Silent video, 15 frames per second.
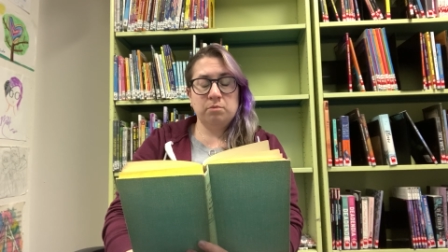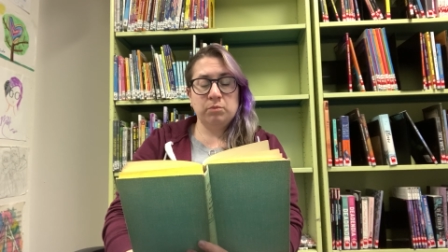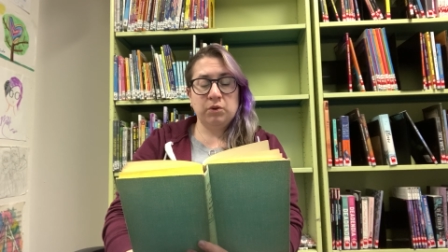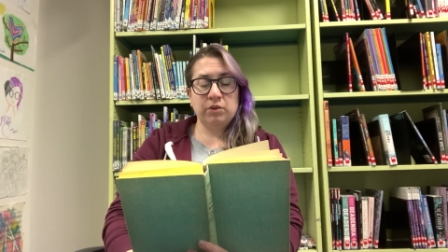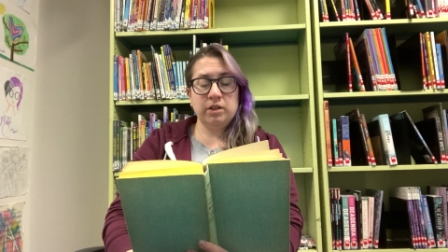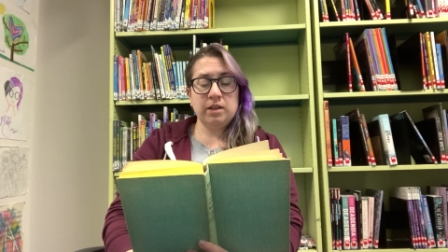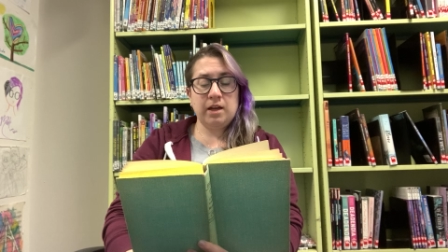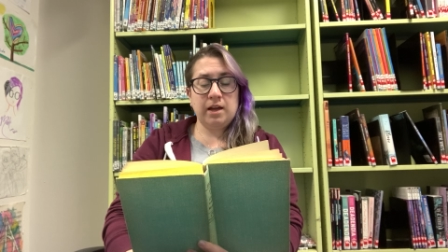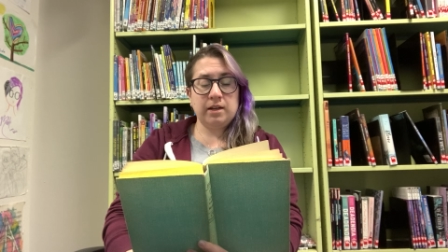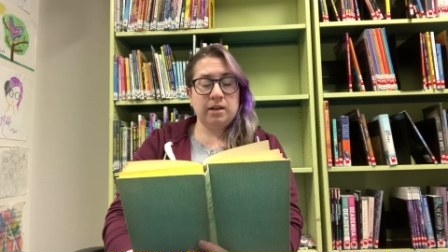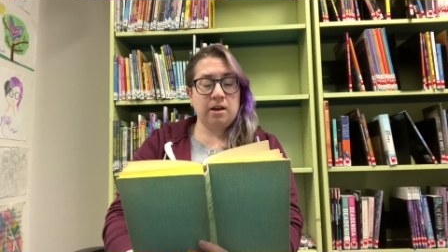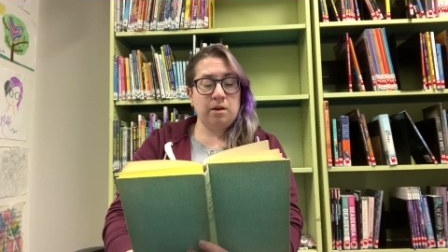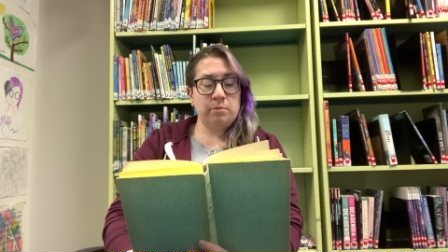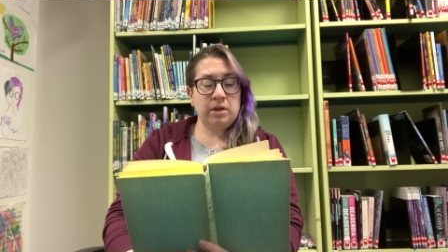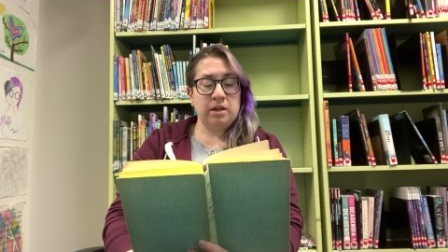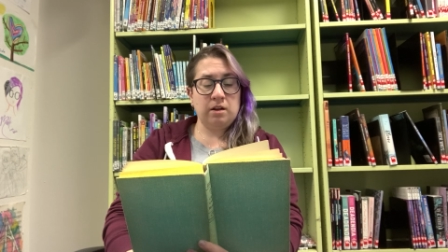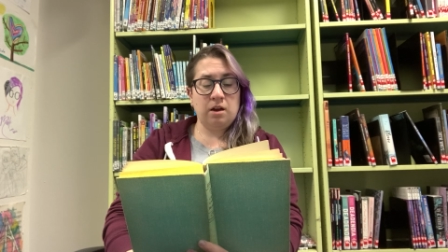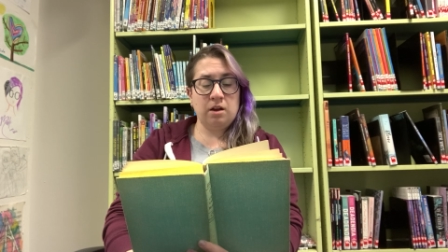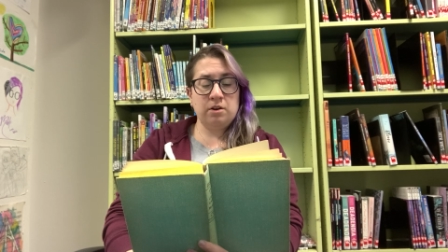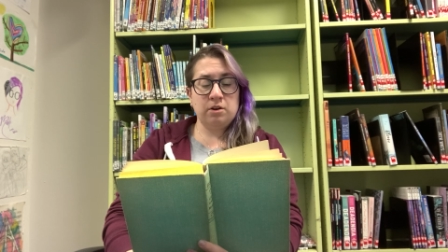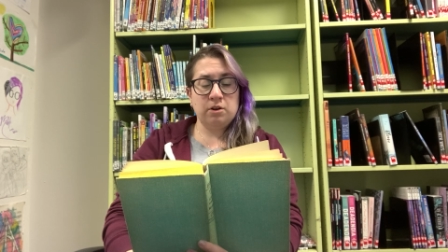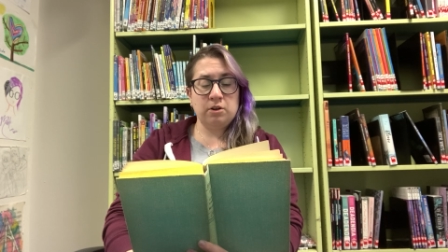Marilla had come in
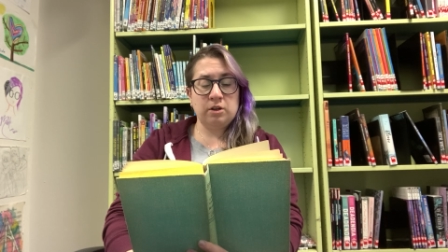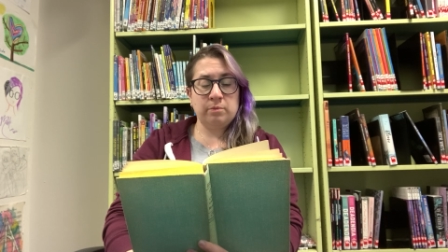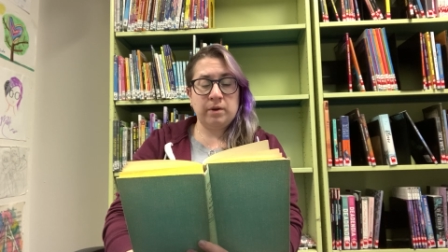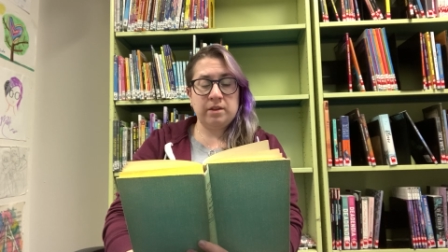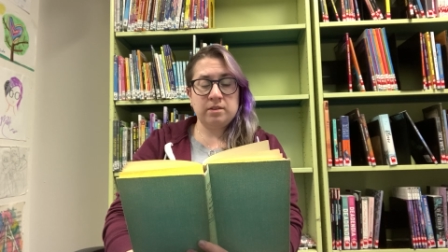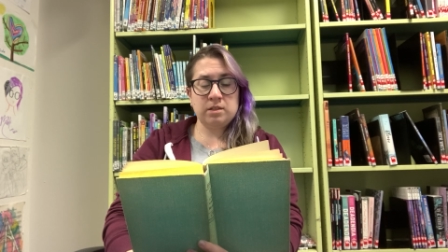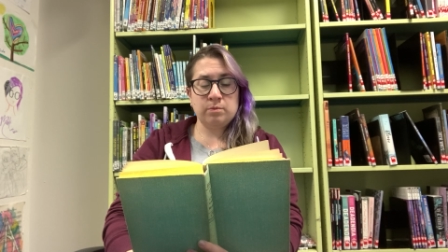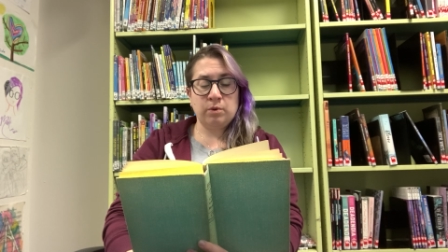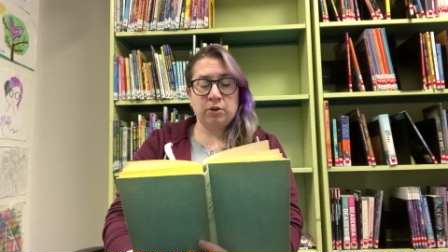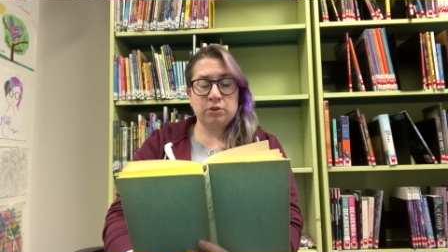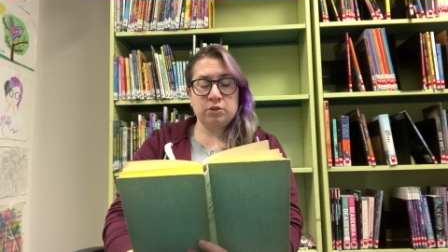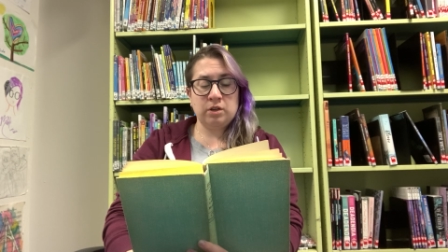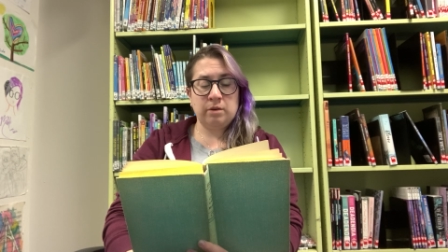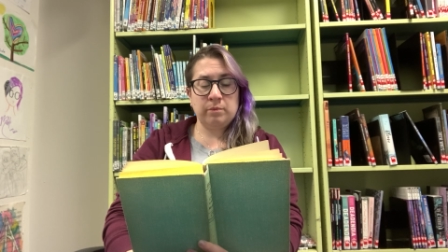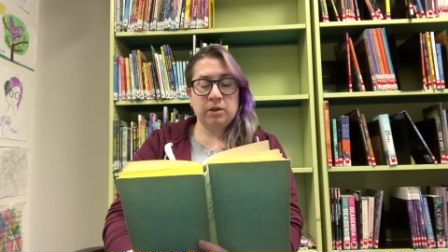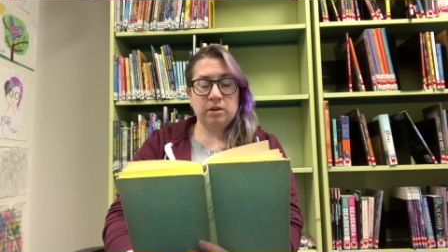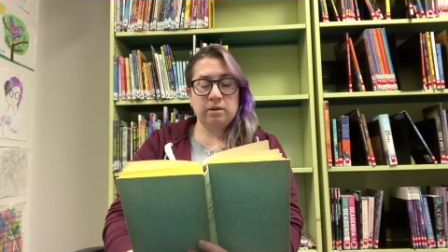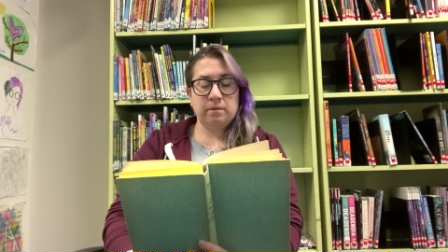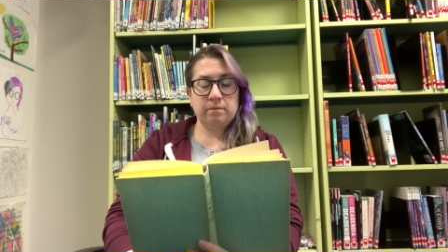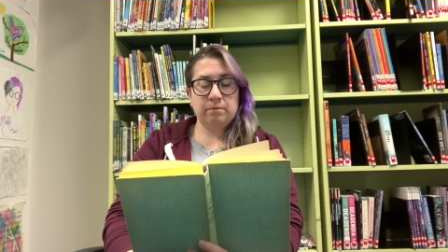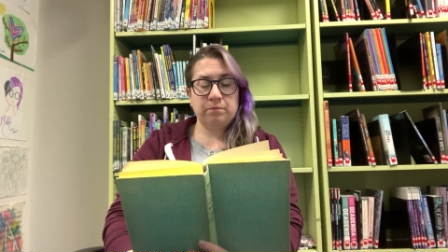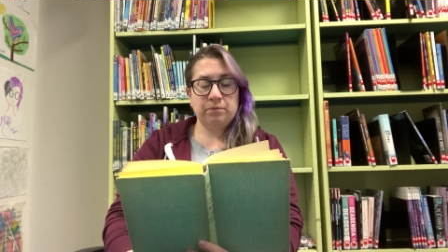unheard by the small dreamer.
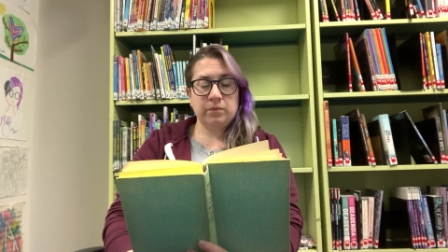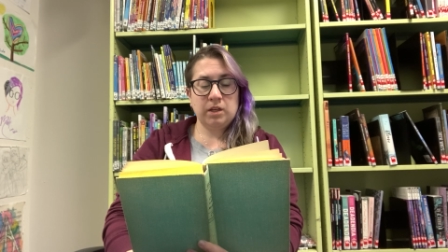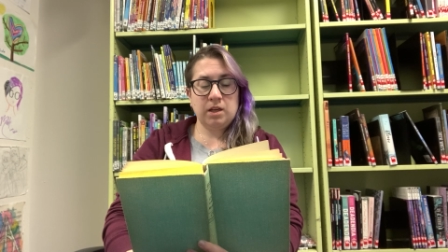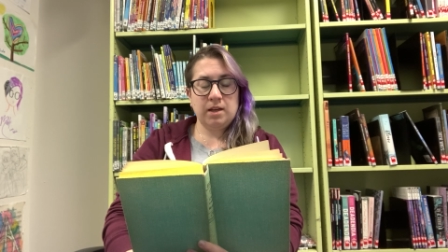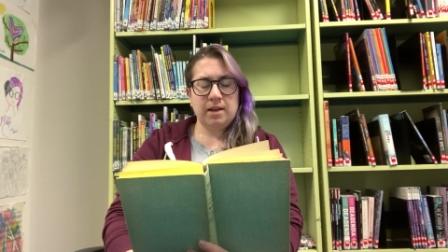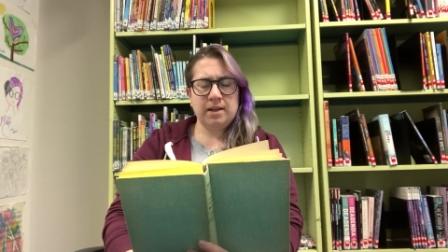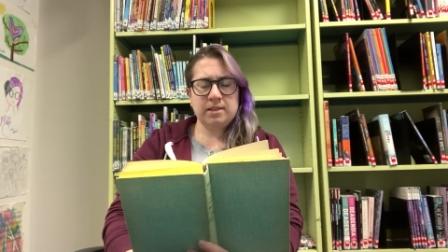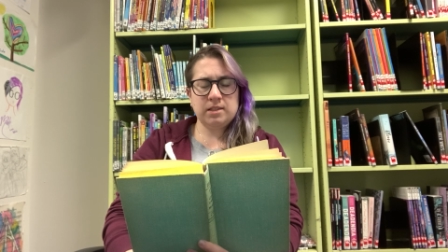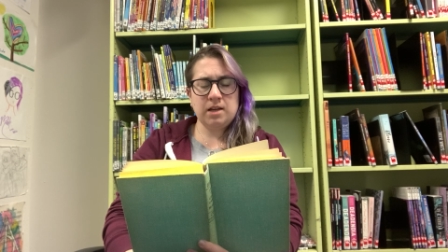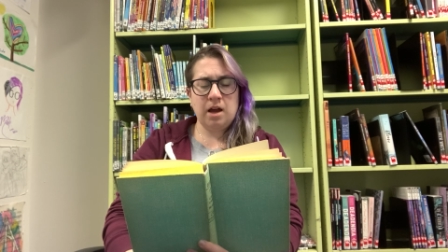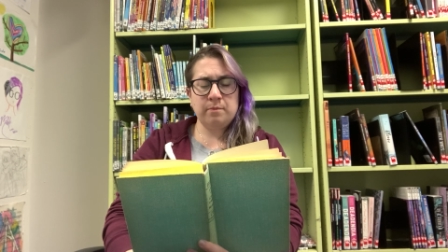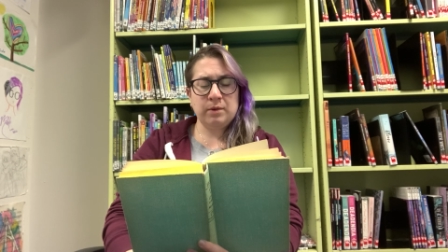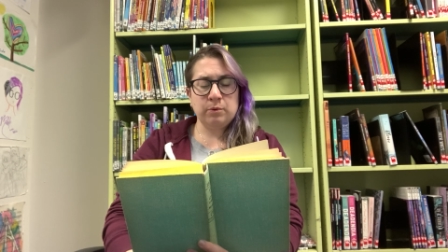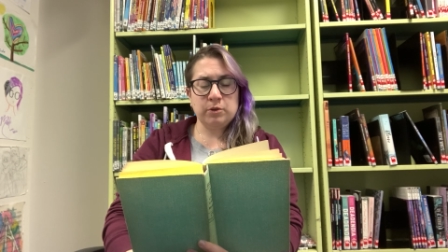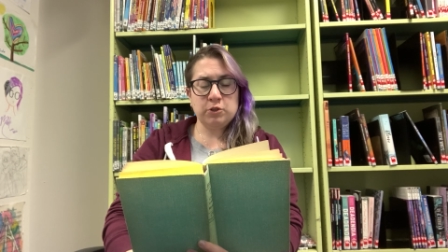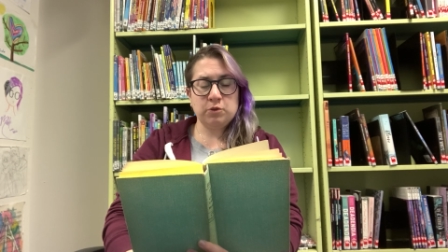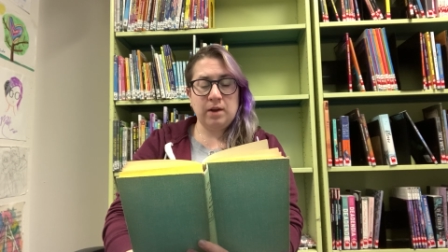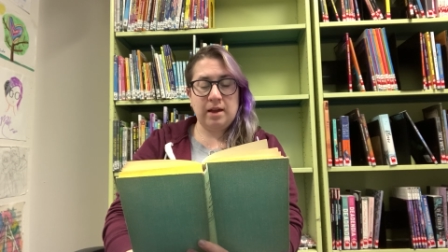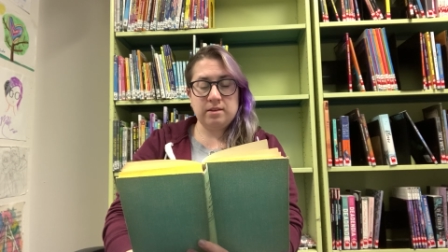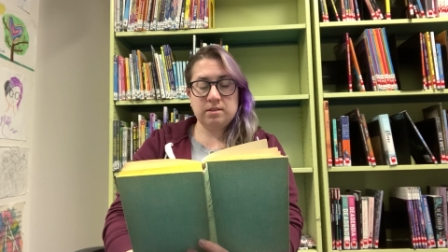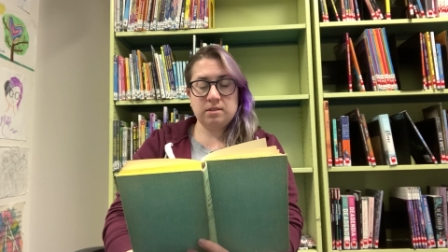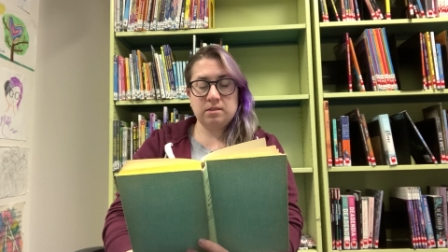It's time you were
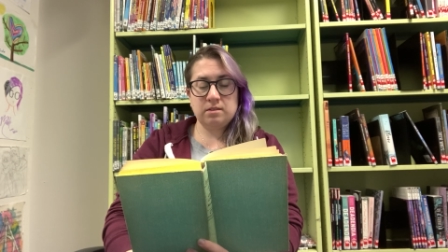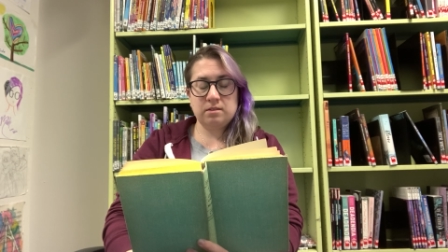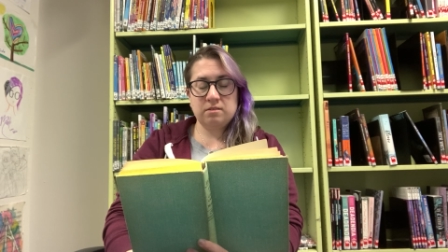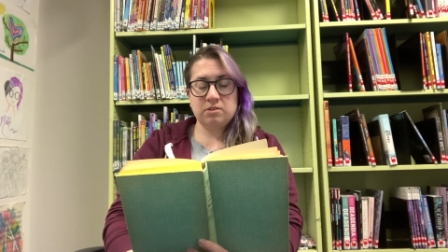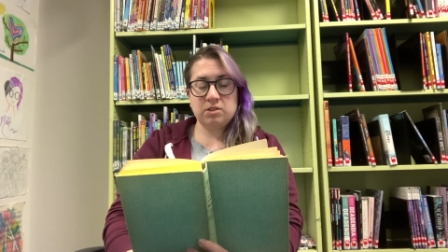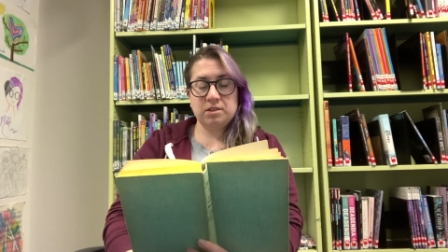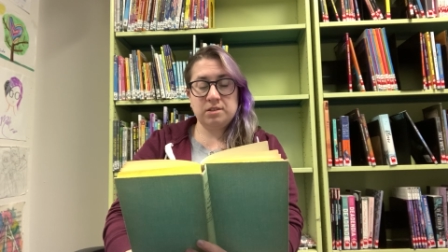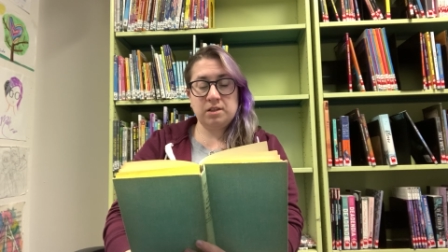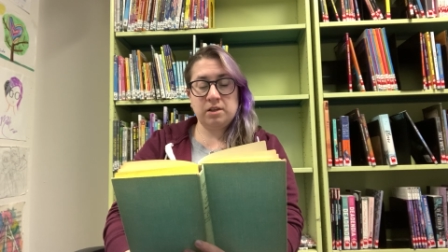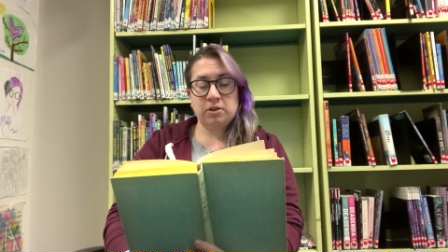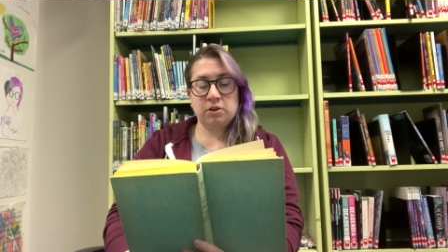dressed, she said